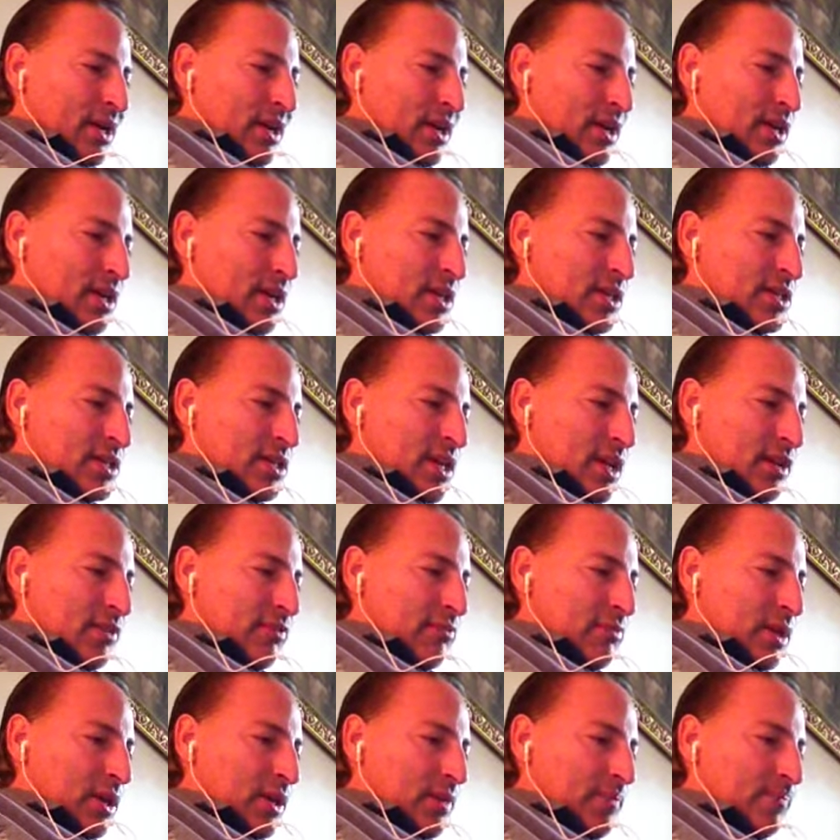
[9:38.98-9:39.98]
It is said
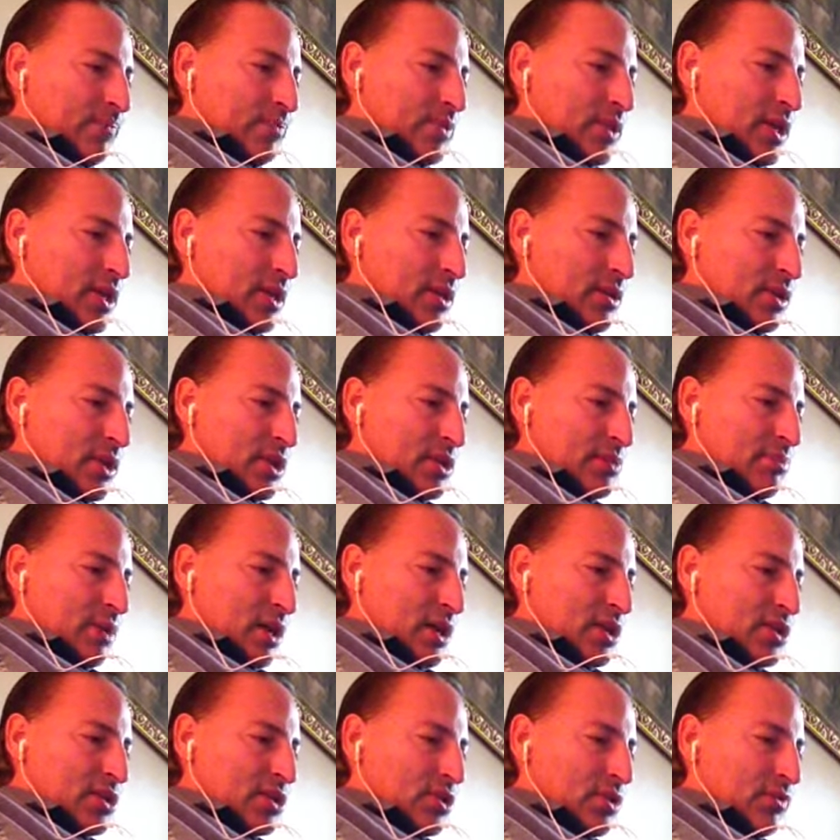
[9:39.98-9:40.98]
of me, Here is
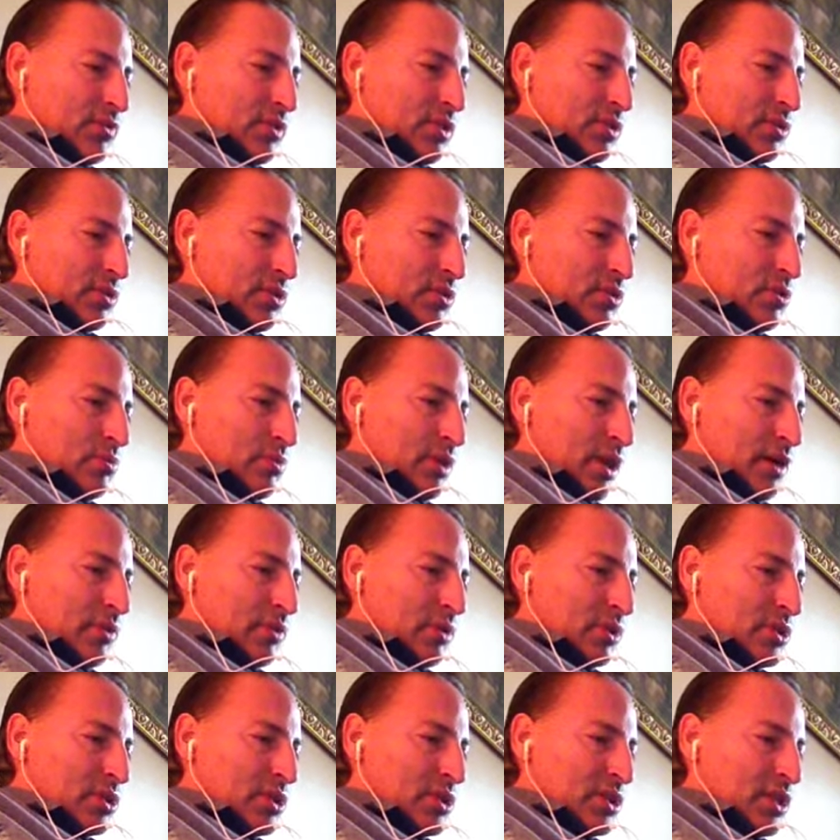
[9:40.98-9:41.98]
my servant with whom I
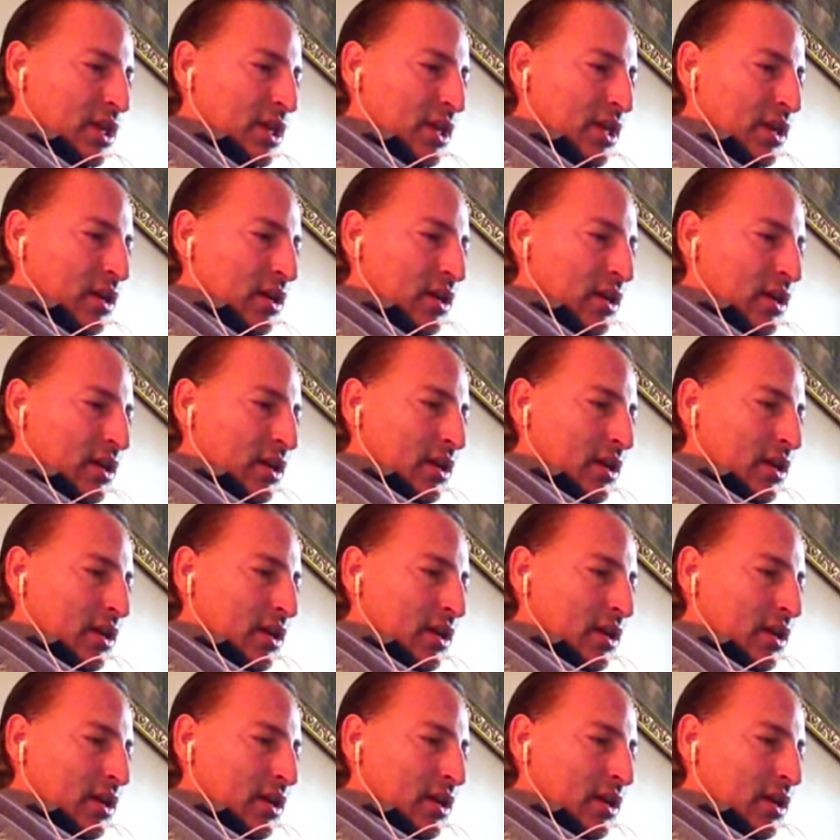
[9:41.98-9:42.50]
will stay,